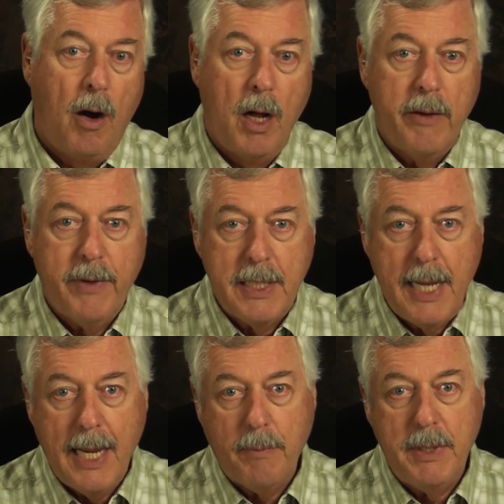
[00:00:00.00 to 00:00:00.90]
all of our
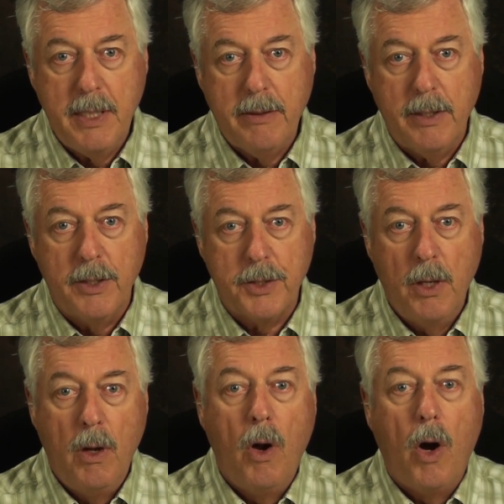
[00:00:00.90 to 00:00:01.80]
tag materials
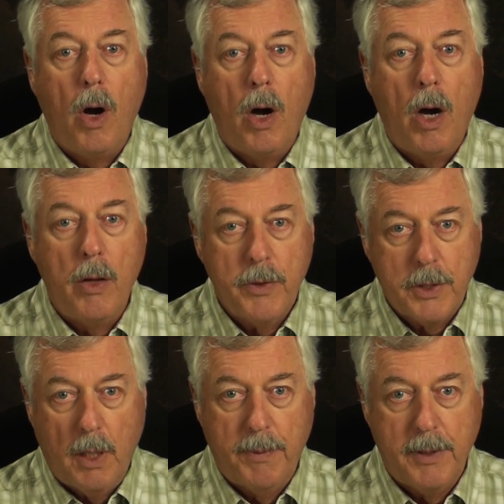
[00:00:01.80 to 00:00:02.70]
on the
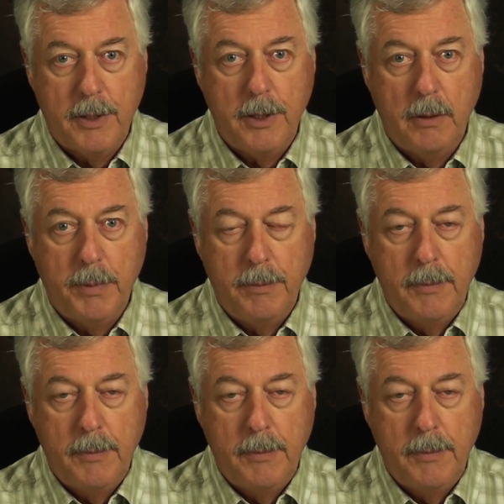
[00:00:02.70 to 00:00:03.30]
top of the tube.